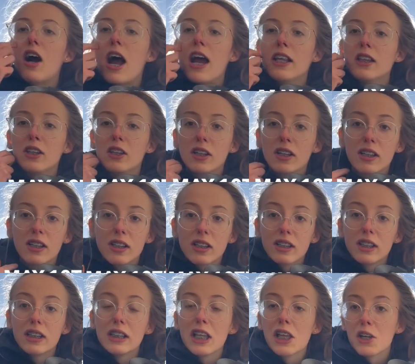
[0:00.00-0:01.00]
I look
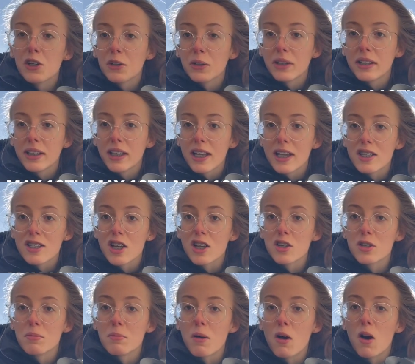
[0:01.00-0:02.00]
literally like
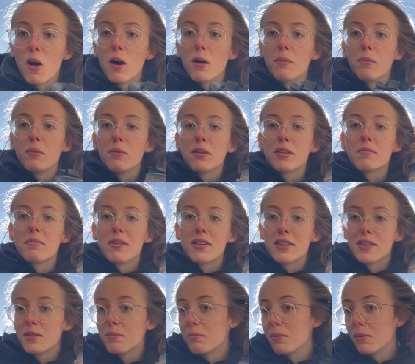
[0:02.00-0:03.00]
such a mom with my
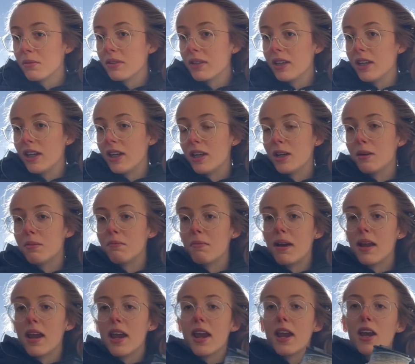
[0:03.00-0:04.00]
smoothie.
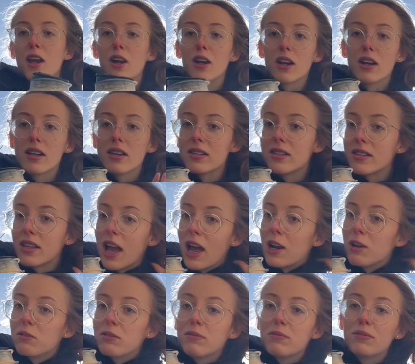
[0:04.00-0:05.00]
My hair is, I
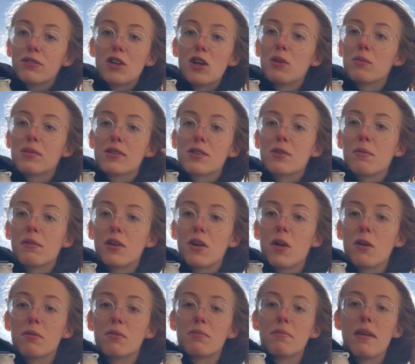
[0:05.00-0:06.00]
don't even know what's going
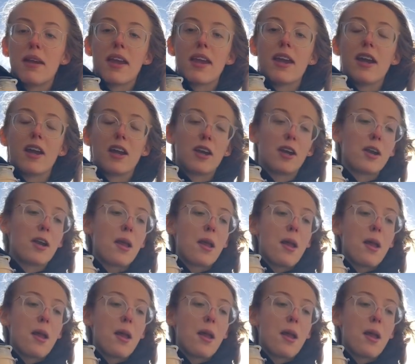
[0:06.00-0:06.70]
on with my hair.